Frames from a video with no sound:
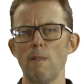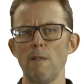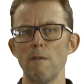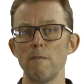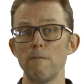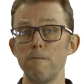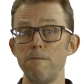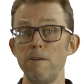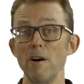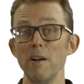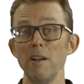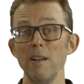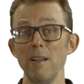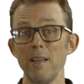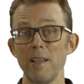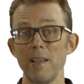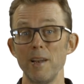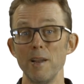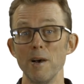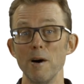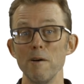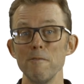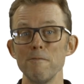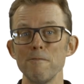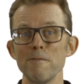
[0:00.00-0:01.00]
Funnily
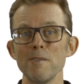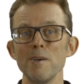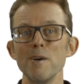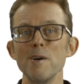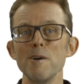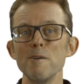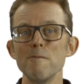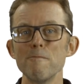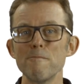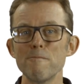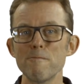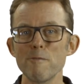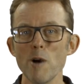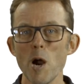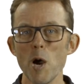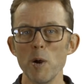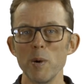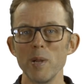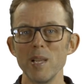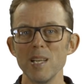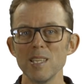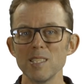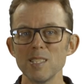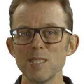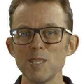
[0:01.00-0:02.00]
enough,
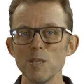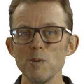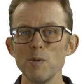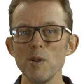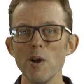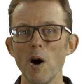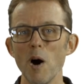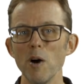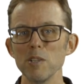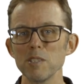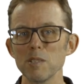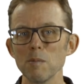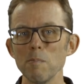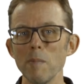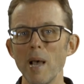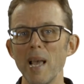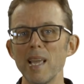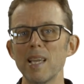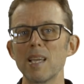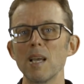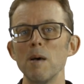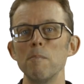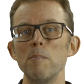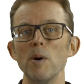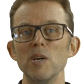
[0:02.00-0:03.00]
Fronius do not
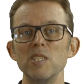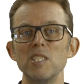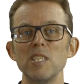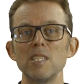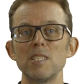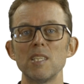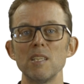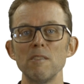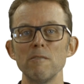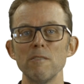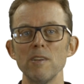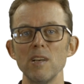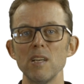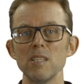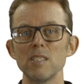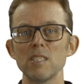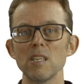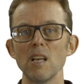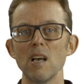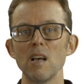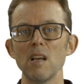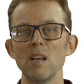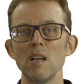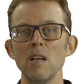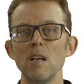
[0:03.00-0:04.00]
make a budget
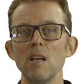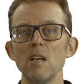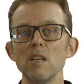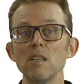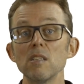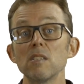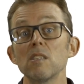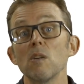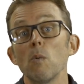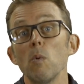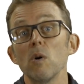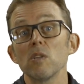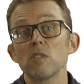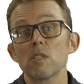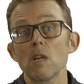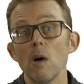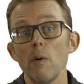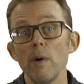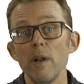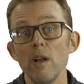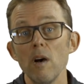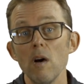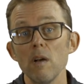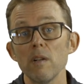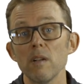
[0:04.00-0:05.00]
inverter. So what's
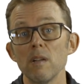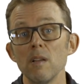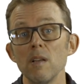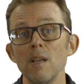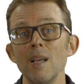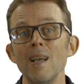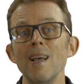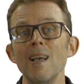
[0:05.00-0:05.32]
going on?